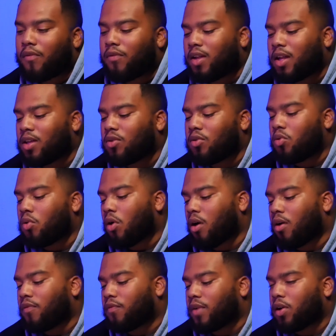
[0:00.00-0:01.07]
feel like you
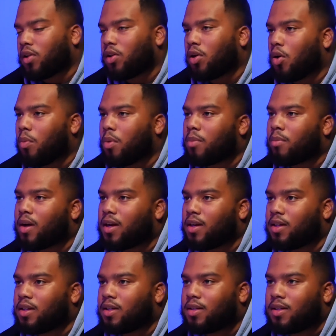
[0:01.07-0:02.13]
are fairly
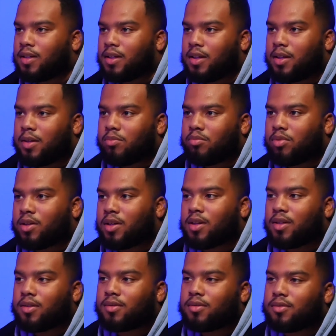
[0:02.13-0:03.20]
open-minded,
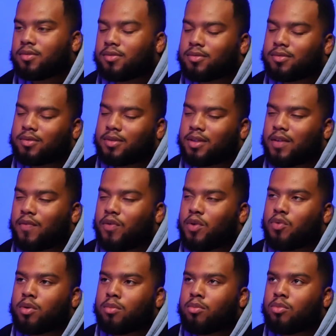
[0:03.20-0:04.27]
but if you
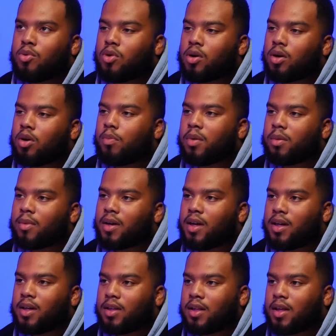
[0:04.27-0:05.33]
were more
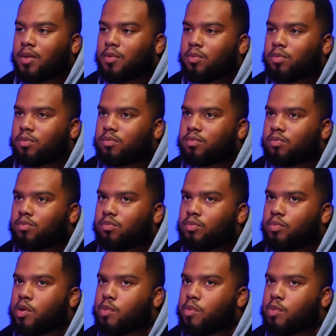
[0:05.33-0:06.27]
open-minded, we